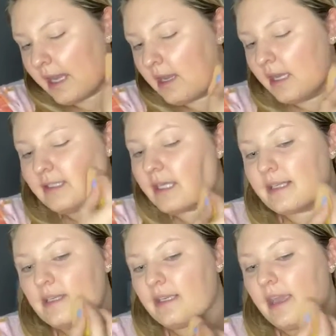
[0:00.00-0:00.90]
It
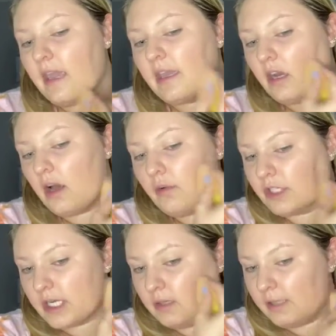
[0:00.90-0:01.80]
doesn't cake at all, which
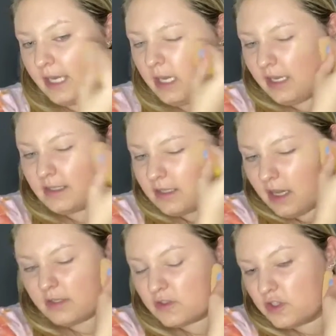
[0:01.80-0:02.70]
I like. It's
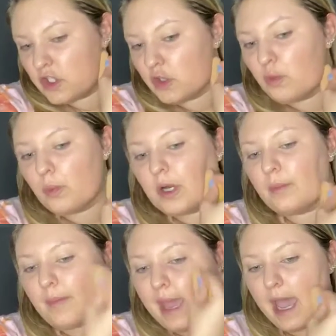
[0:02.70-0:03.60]
not super
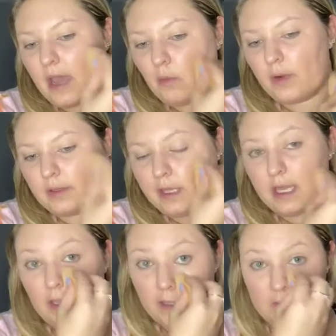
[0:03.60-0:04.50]
matte where
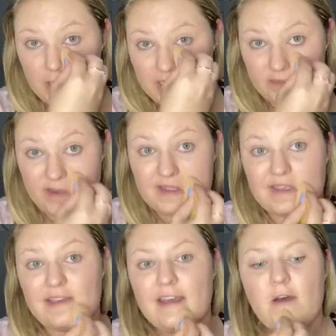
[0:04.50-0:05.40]
like it dries my
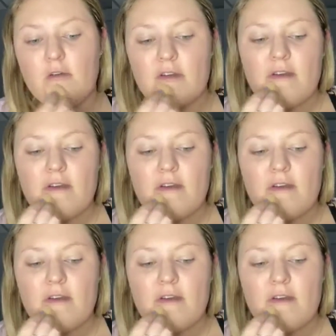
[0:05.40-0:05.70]
skin out.